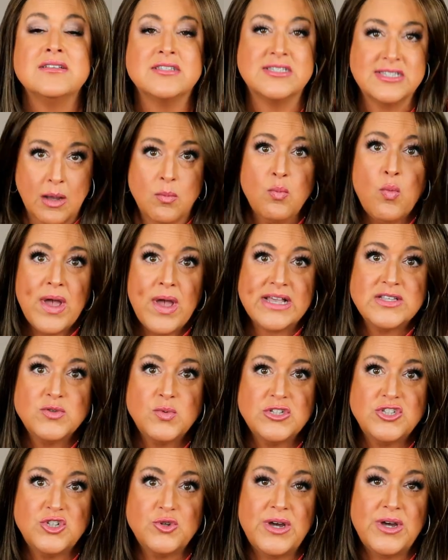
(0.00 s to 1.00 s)
Some wigs
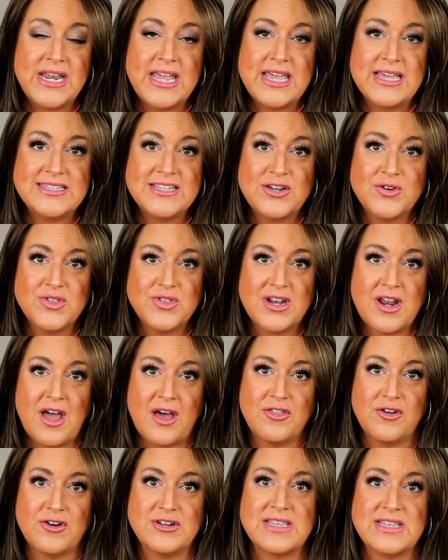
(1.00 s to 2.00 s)
will do it easier than
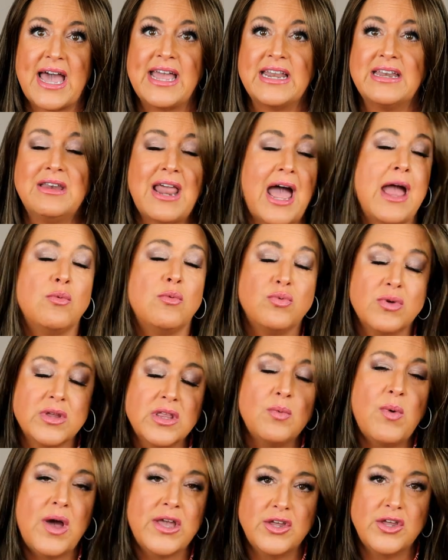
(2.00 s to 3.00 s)
others. I, I
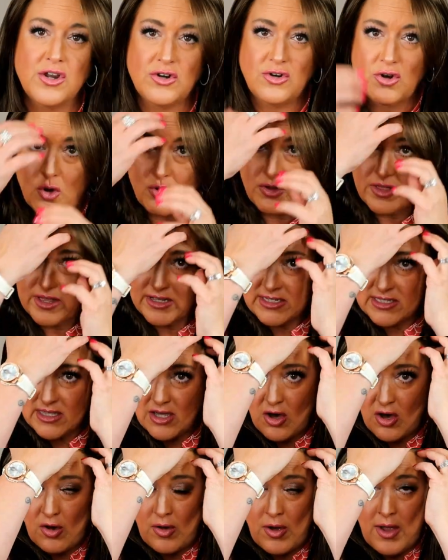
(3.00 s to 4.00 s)
really want you to know this
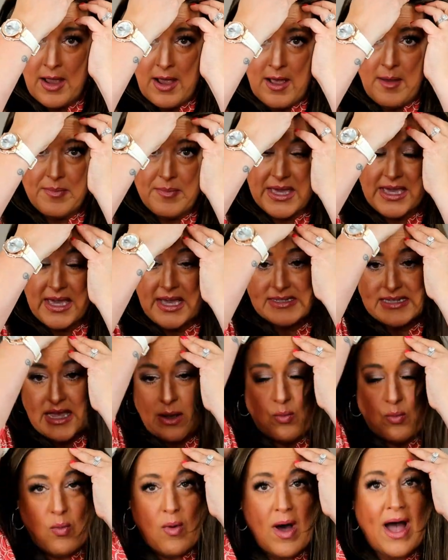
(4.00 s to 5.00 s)
though, because
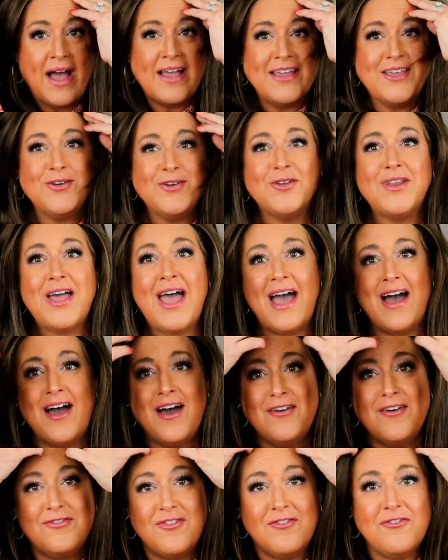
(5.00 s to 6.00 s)
I want you to
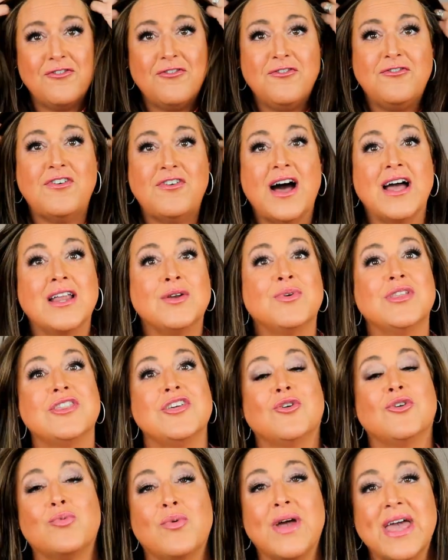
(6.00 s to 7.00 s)
have fun
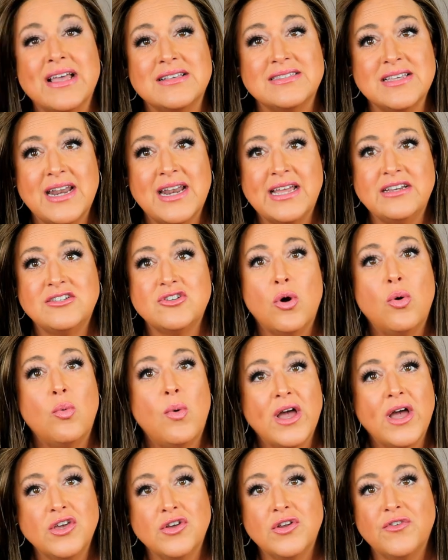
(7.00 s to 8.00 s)
with your wigs and I
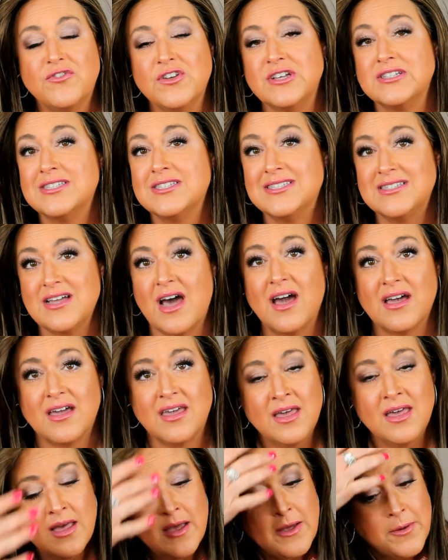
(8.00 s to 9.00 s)
don't want you to feel
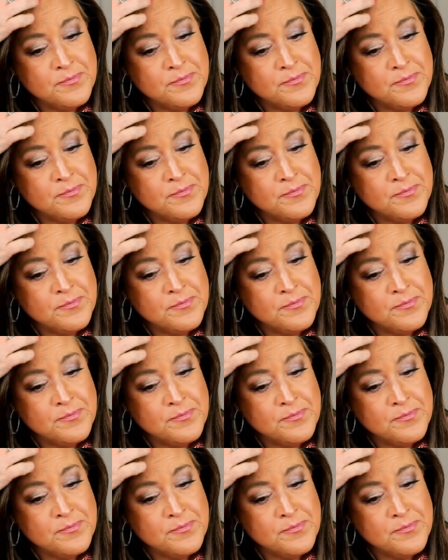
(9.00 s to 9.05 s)
stuck.